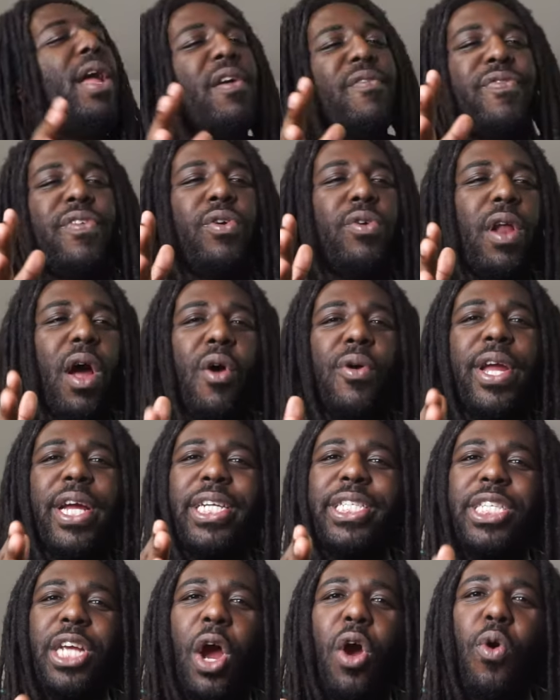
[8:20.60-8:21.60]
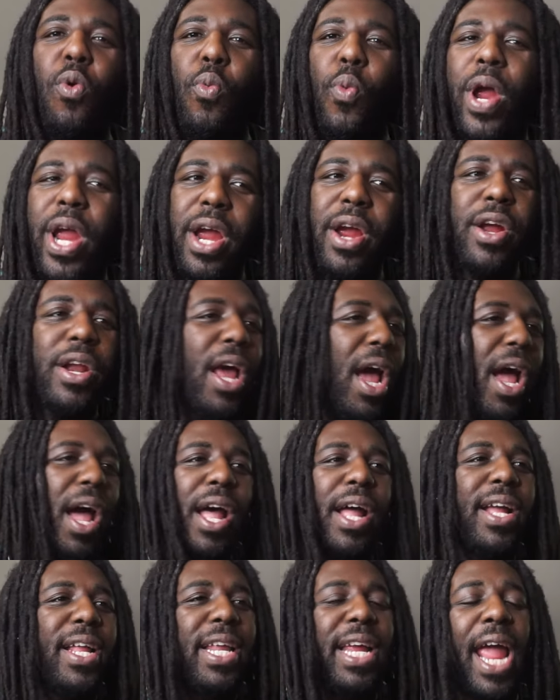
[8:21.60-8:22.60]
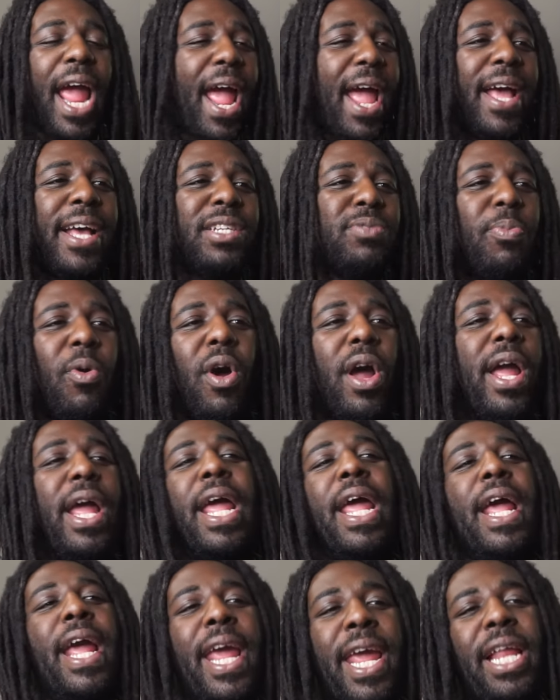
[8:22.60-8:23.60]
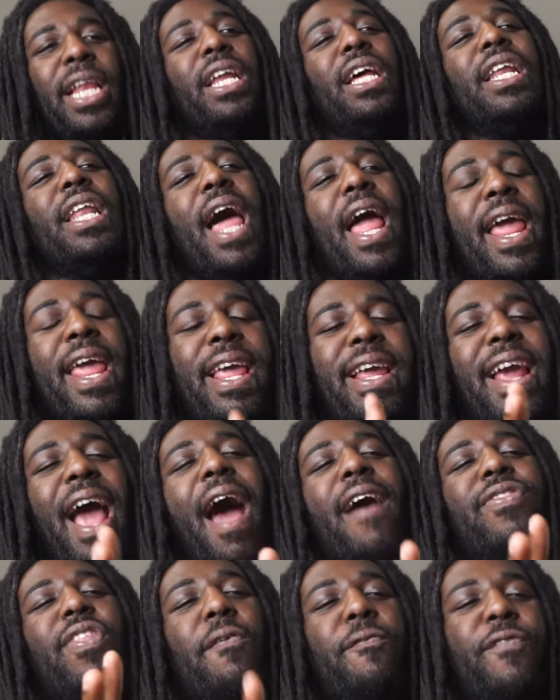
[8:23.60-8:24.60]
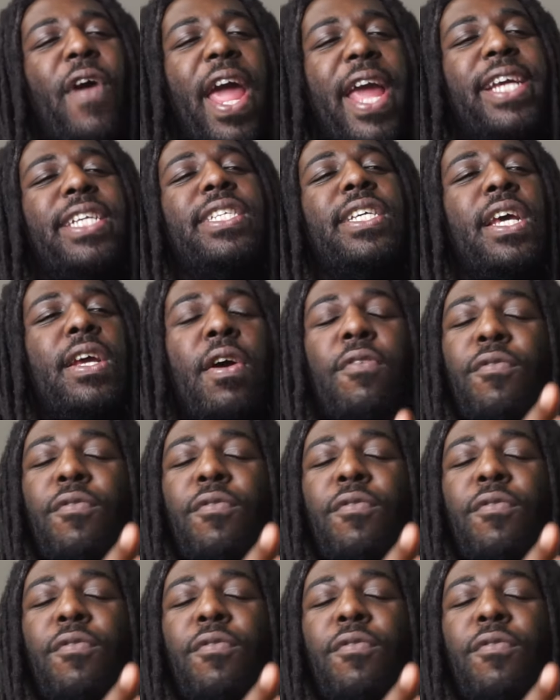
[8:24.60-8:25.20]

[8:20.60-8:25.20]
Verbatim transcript: if you don't get your weird, ugly ass boy, he look like he got the face